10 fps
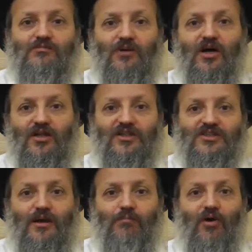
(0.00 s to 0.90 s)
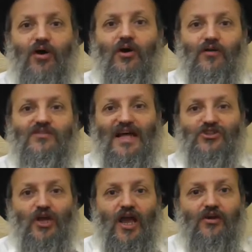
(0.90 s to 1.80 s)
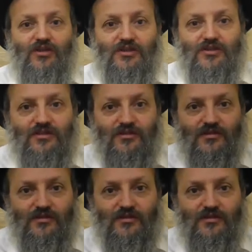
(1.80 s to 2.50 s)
mud is a part of that chariot.